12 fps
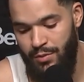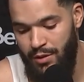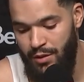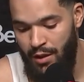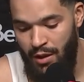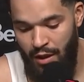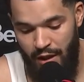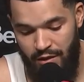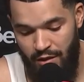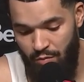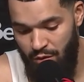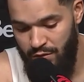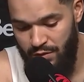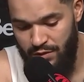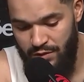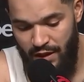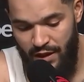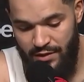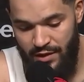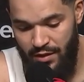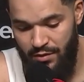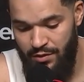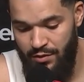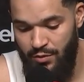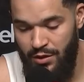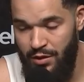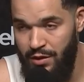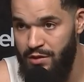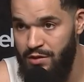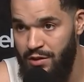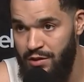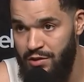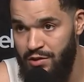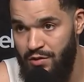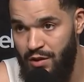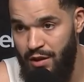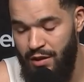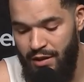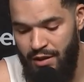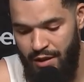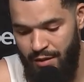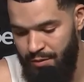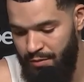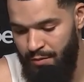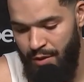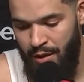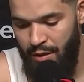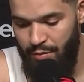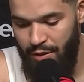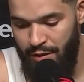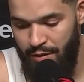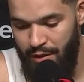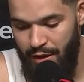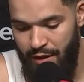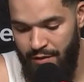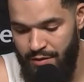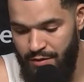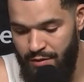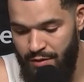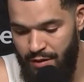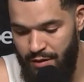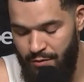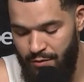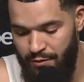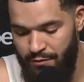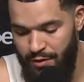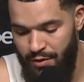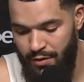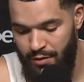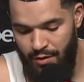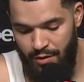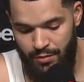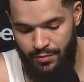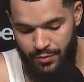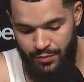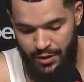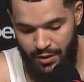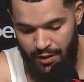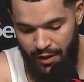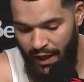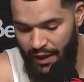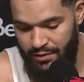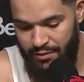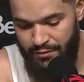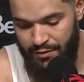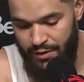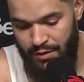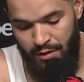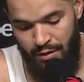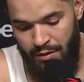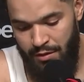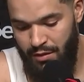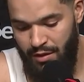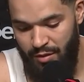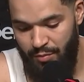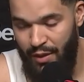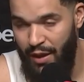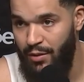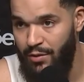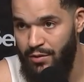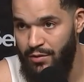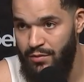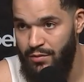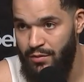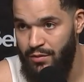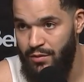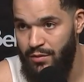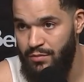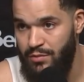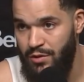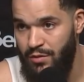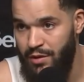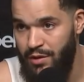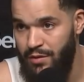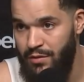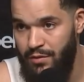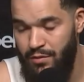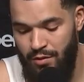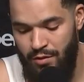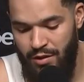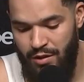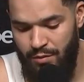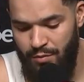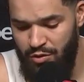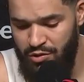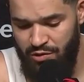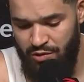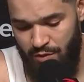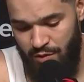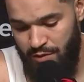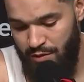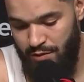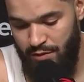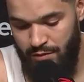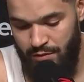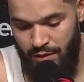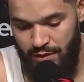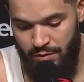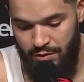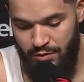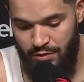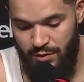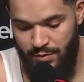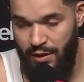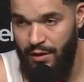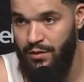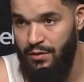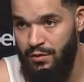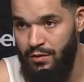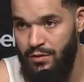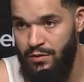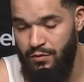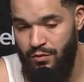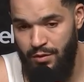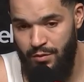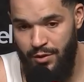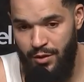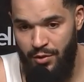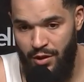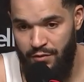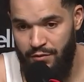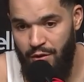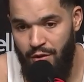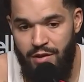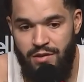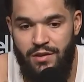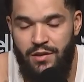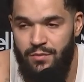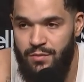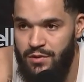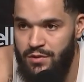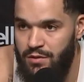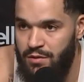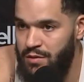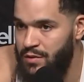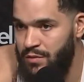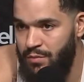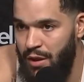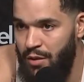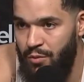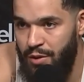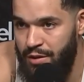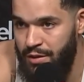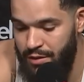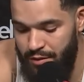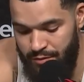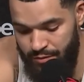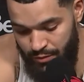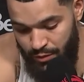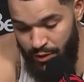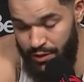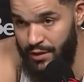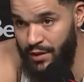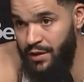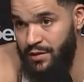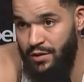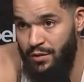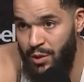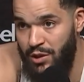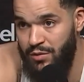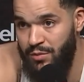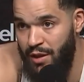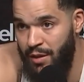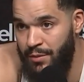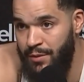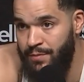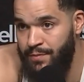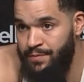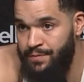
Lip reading: But I thought both of those guys handled it well. They took it in stride. They came and played their games and were very prepared and active, and they didn't pout or show any, you know, ill emotion towards it. And that's what you expect. You know, as you want to be a part of a great team, it's about winning, and we won tonight, so everybody should be happy.